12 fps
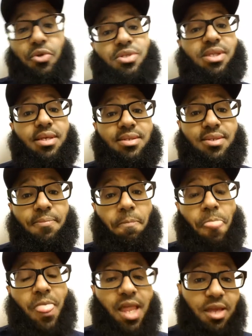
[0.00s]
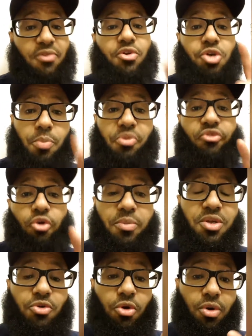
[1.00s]
useless if you're not
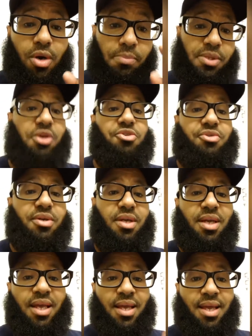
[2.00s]
performing your obligatory